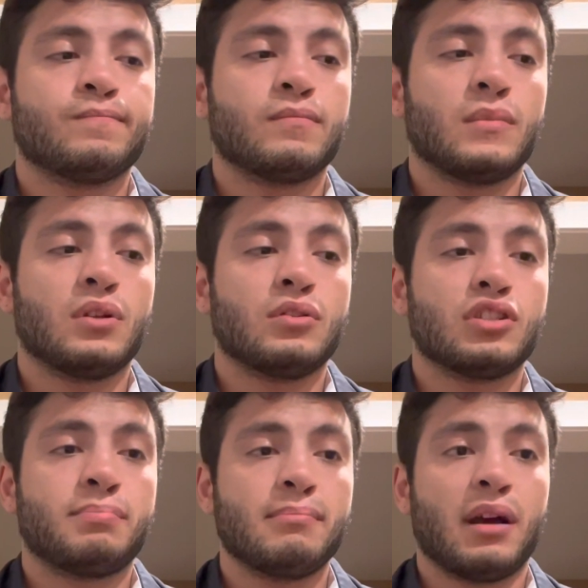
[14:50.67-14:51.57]
you know,
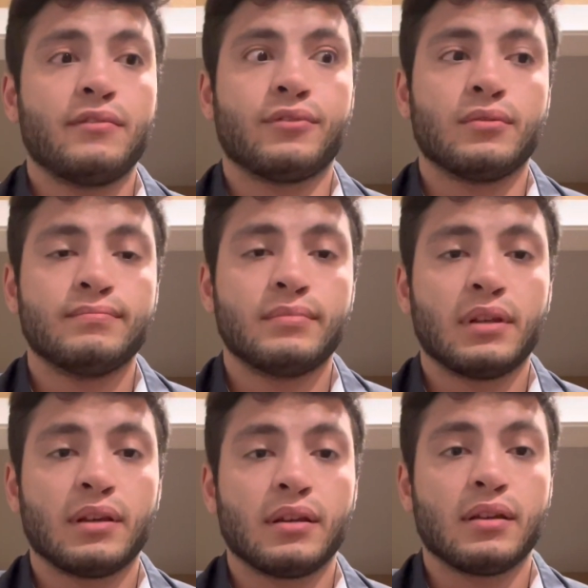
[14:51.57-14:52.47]
just be mindful
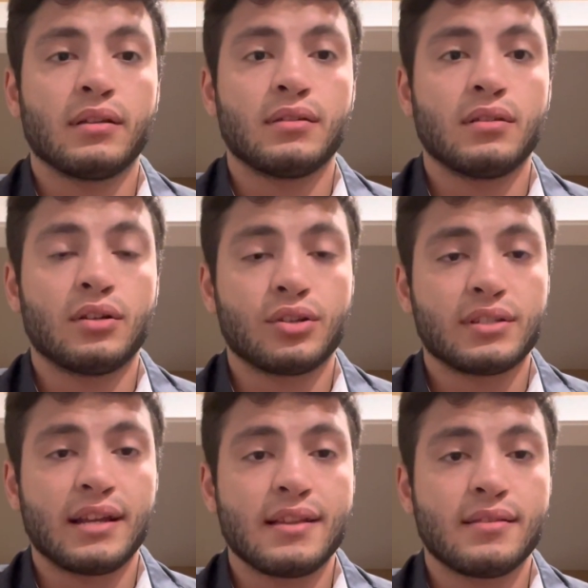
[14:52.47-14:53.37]
and
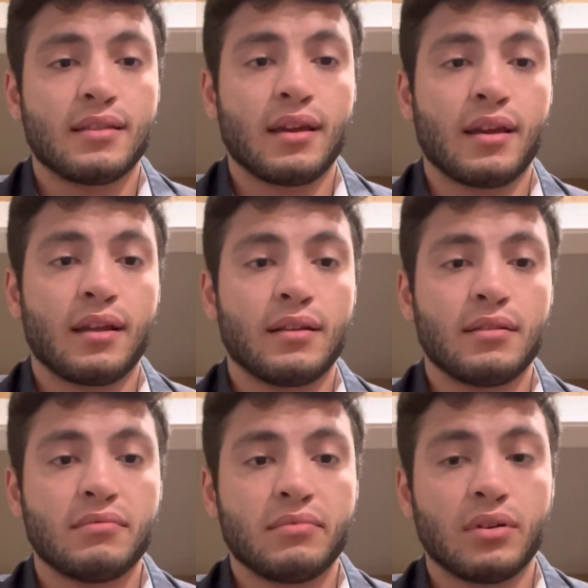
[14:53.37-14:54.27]
understand that,
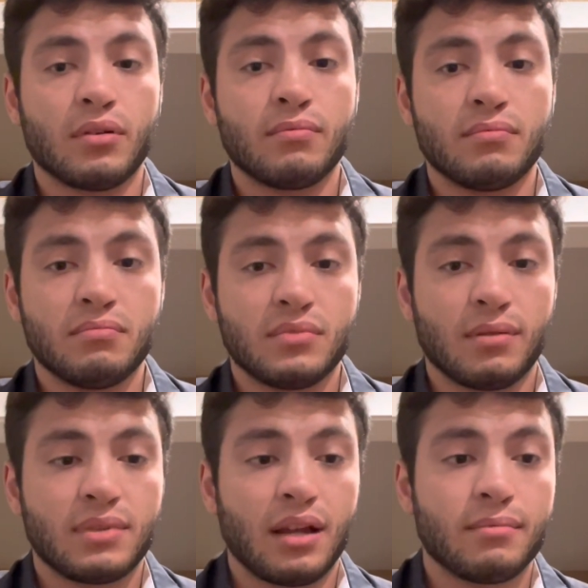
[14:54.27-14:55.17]
you know,
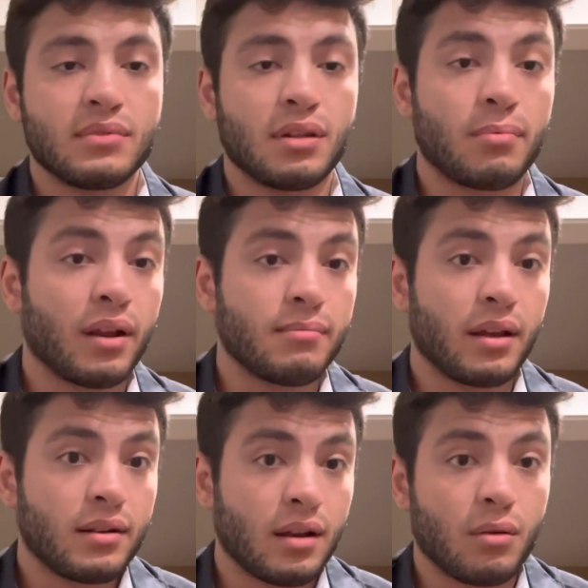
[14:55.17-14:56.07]
sometimes their brain
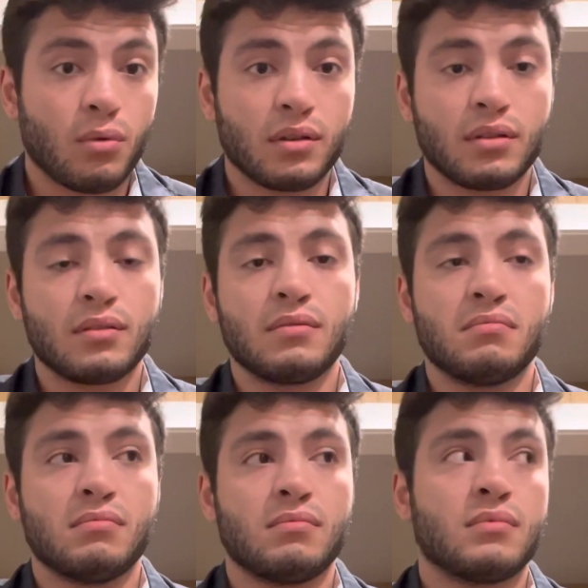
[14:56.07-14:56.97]
might not work
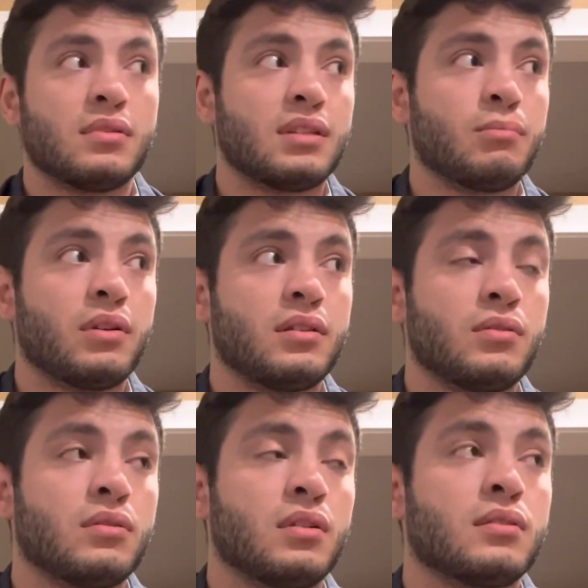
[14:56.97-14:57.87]
the same way
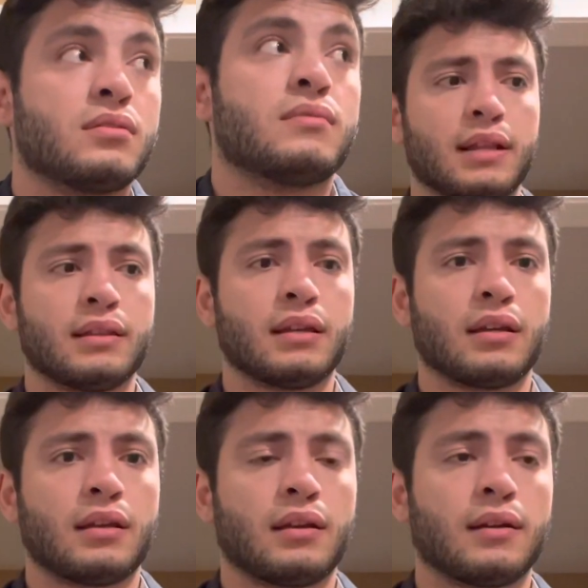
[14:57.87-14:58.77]
yours does. I
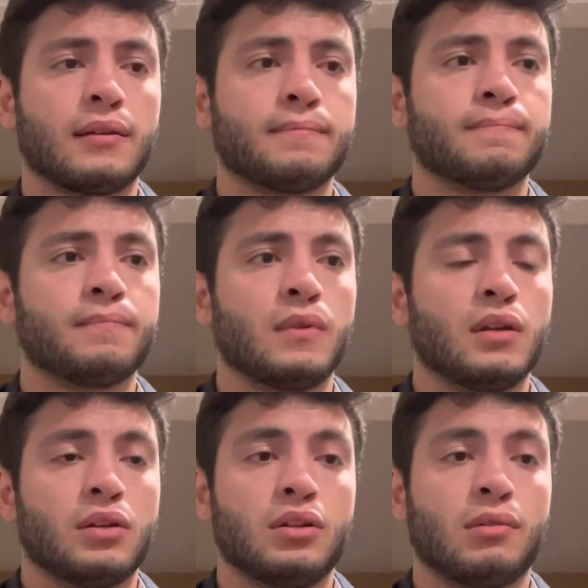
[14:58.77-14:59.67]
think,
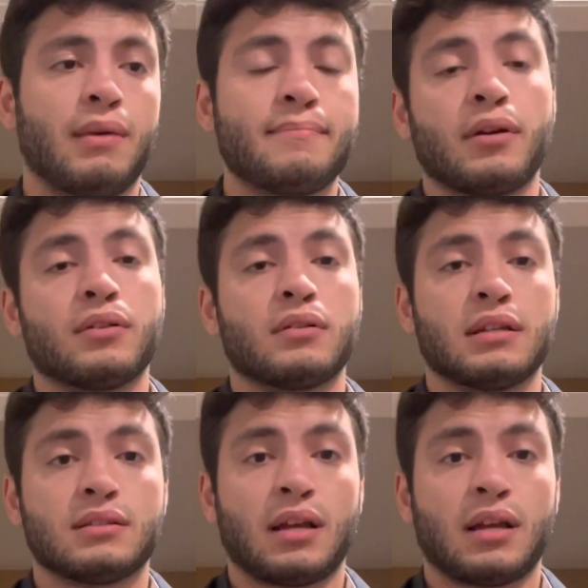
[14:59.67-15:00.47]
you know, my brother is